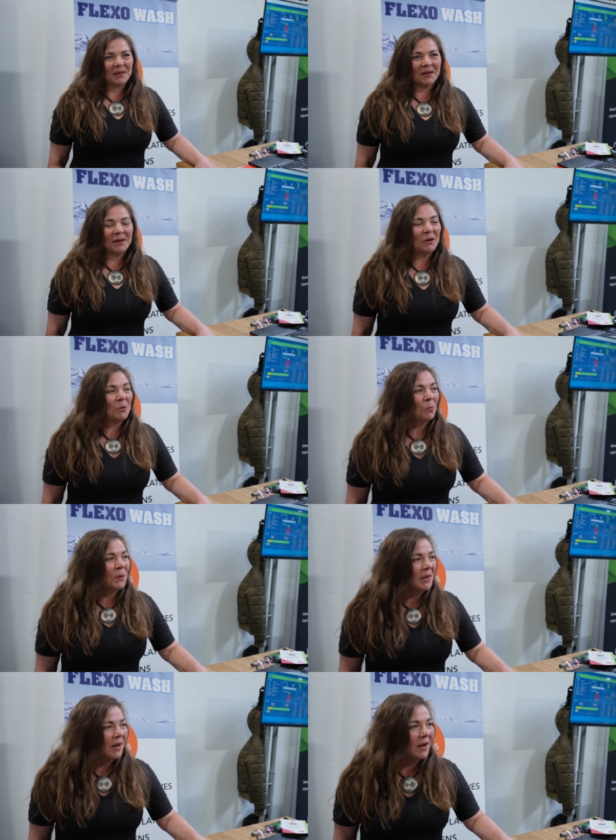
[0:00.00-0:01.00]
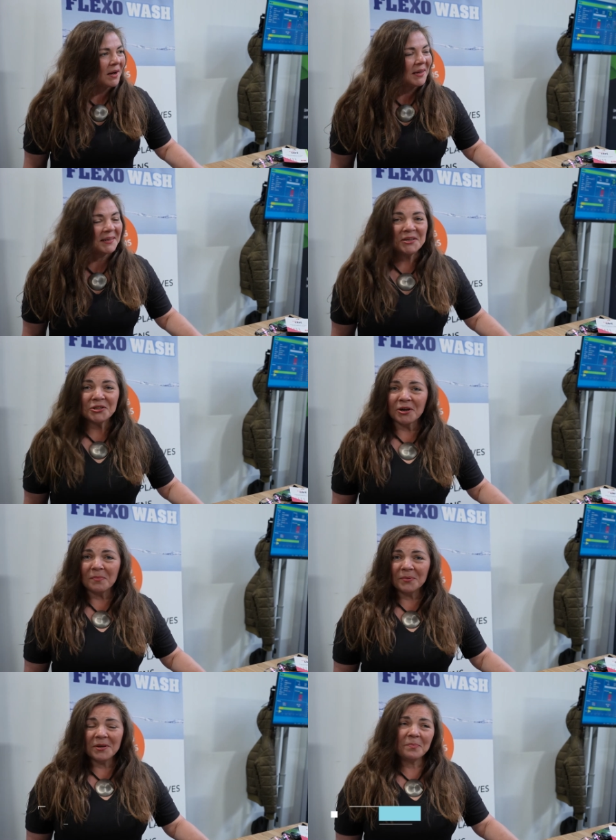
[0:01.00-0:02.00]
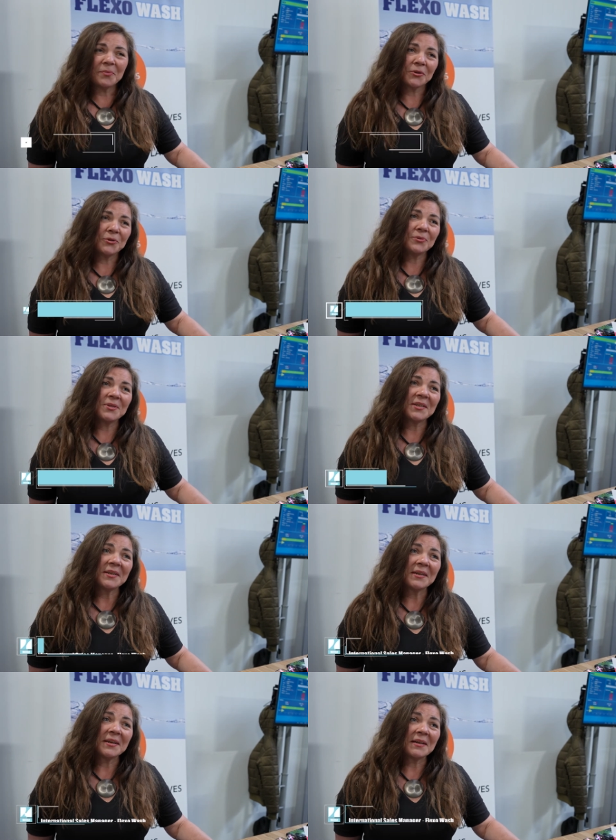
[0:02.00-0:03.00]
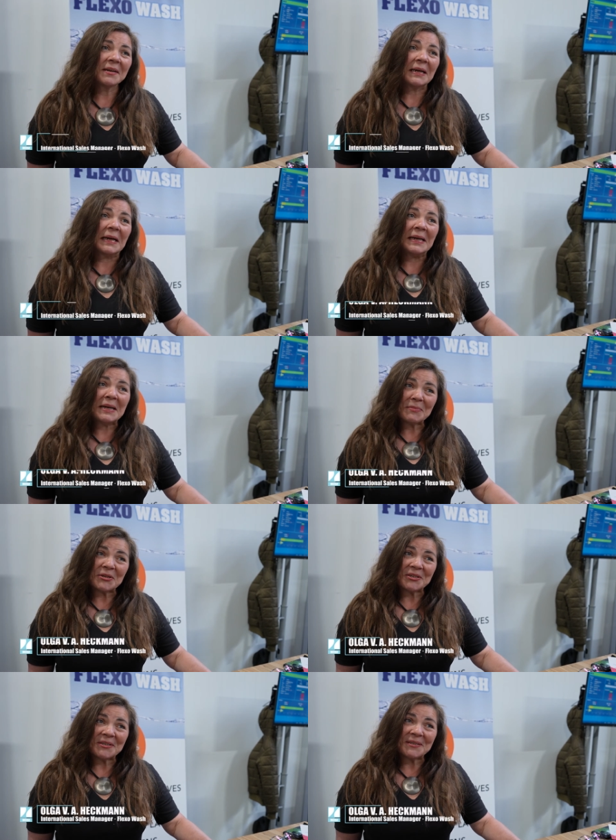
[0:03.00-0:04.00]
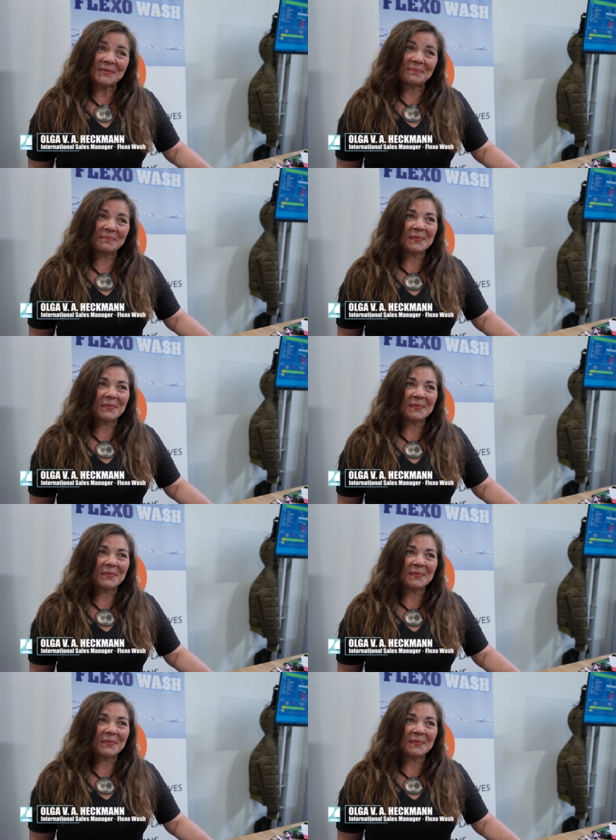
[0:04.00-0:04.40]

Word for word: Uh, we are a Danish company producing uh, cleaning machines.